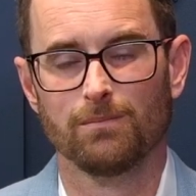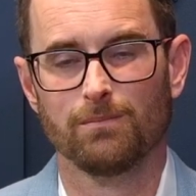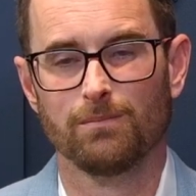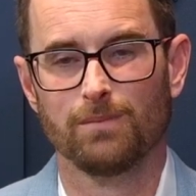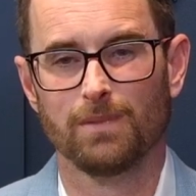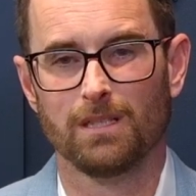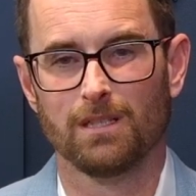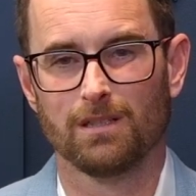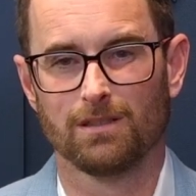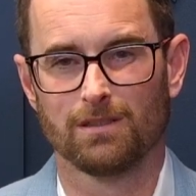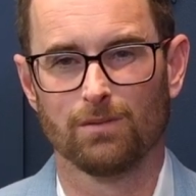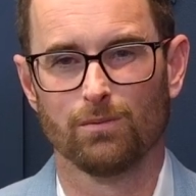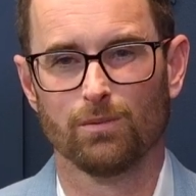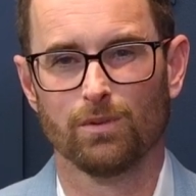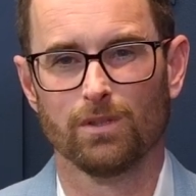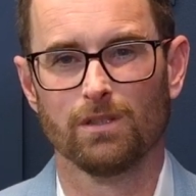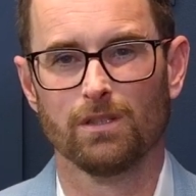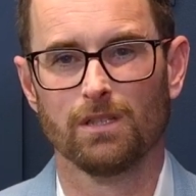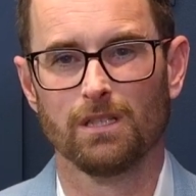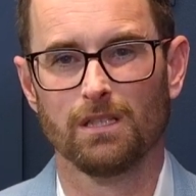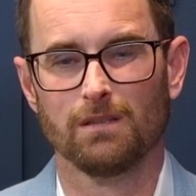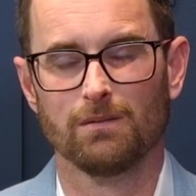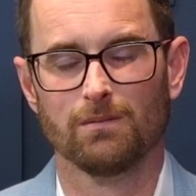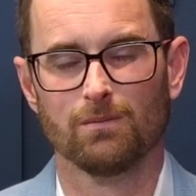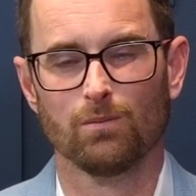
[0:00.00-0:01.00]
because it
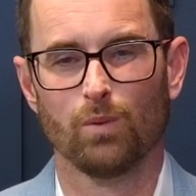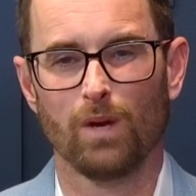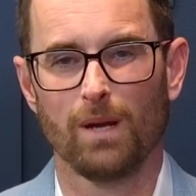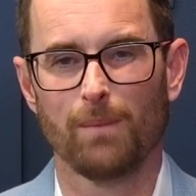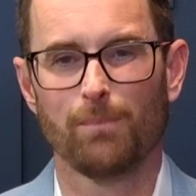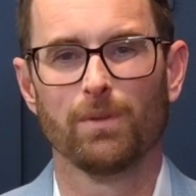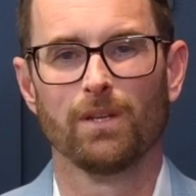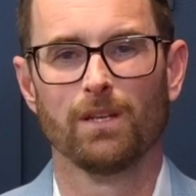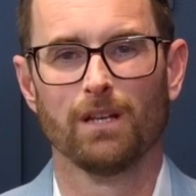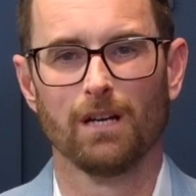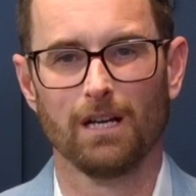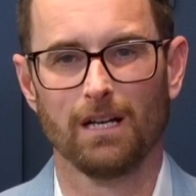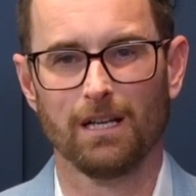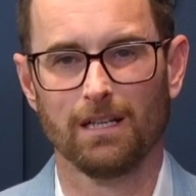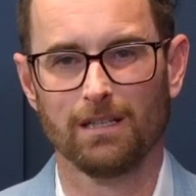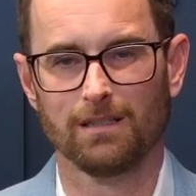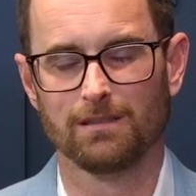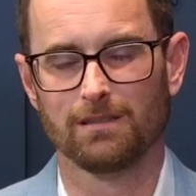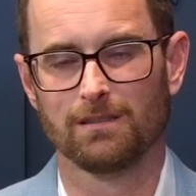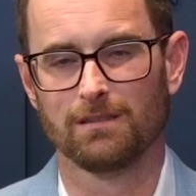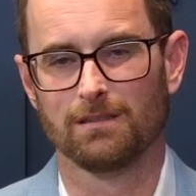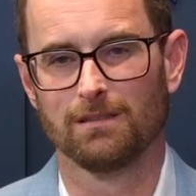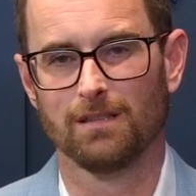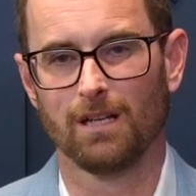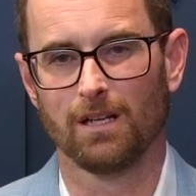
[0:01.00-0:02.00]
really
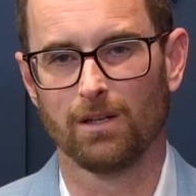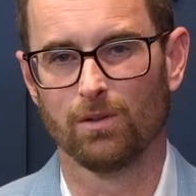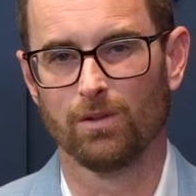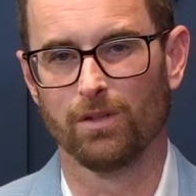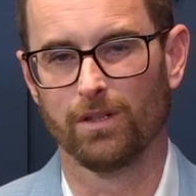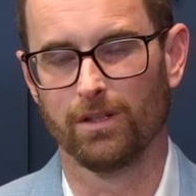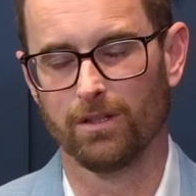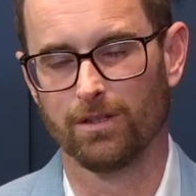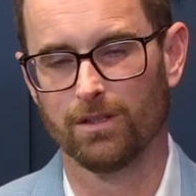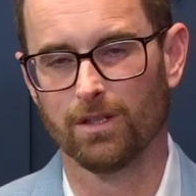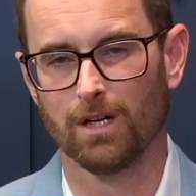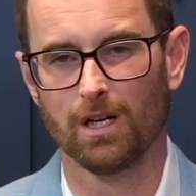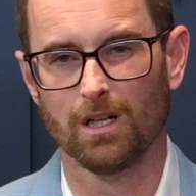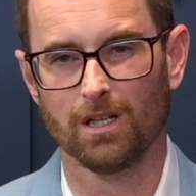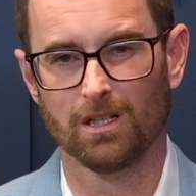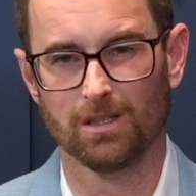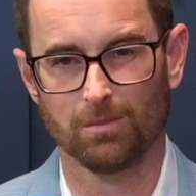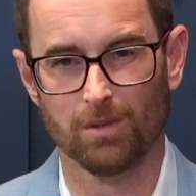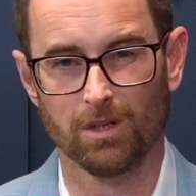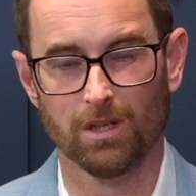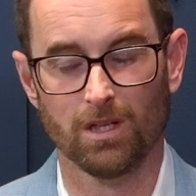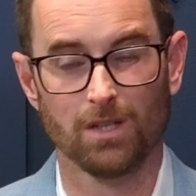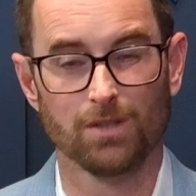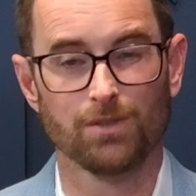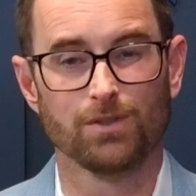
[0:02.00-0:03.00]
weaponized not only the dollar
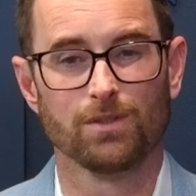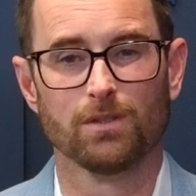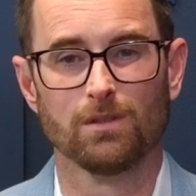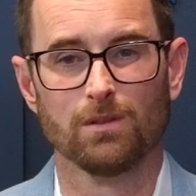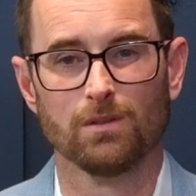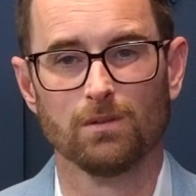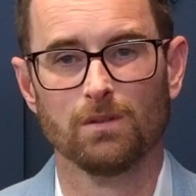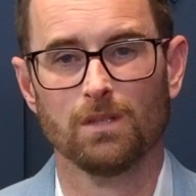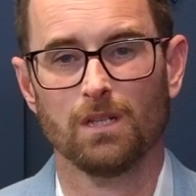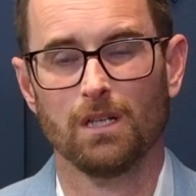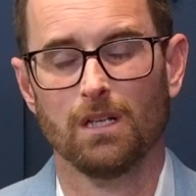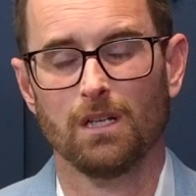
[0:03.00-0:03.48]
but also